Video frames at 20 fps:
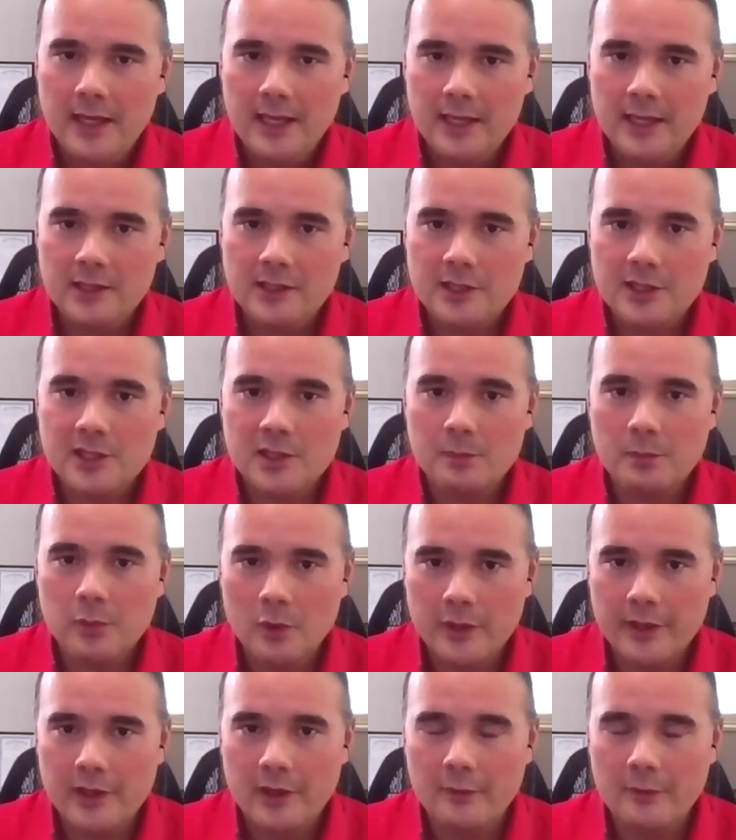and to
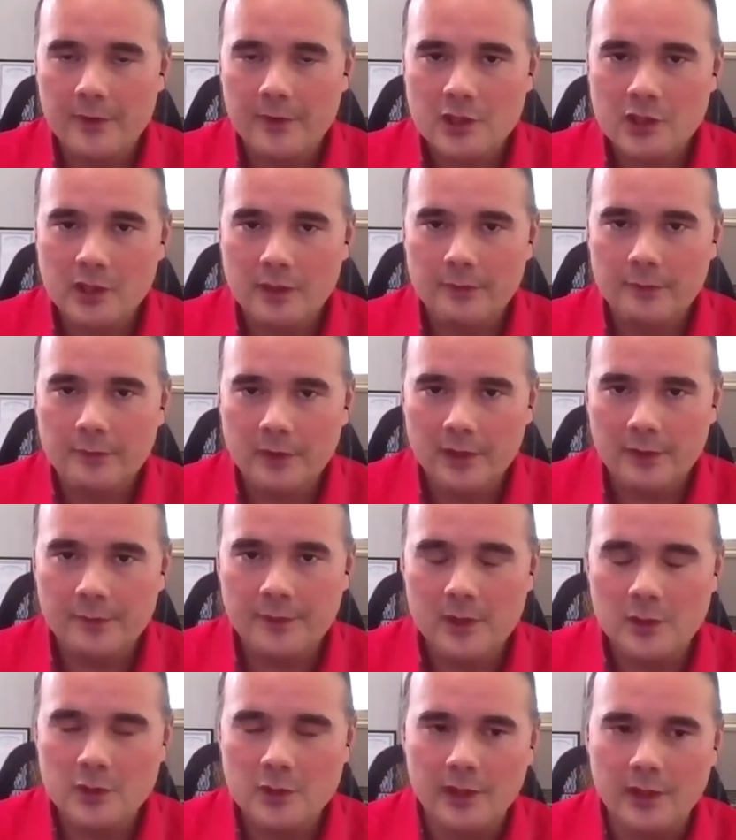support your vision for the
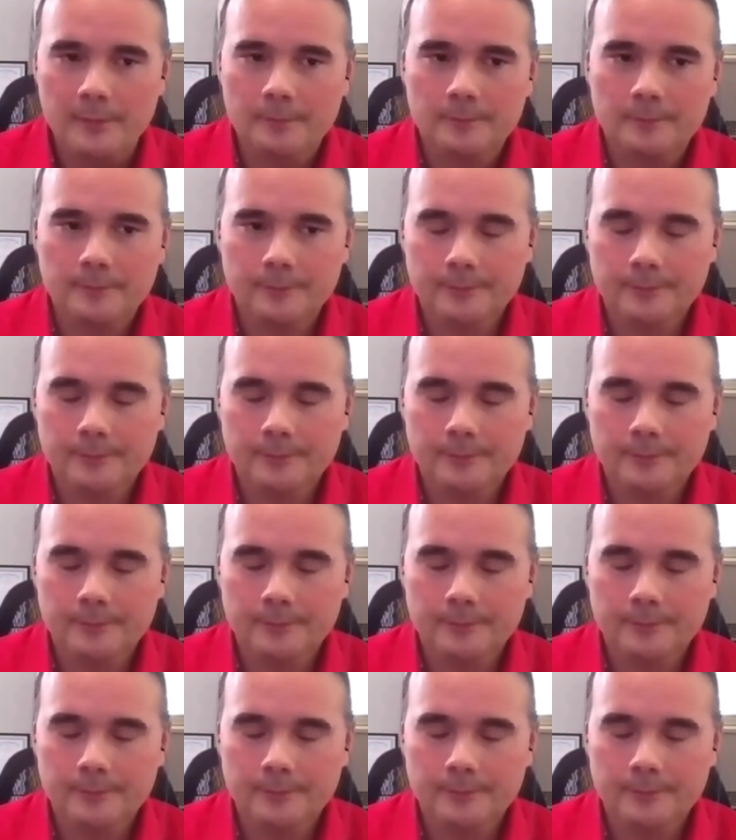future.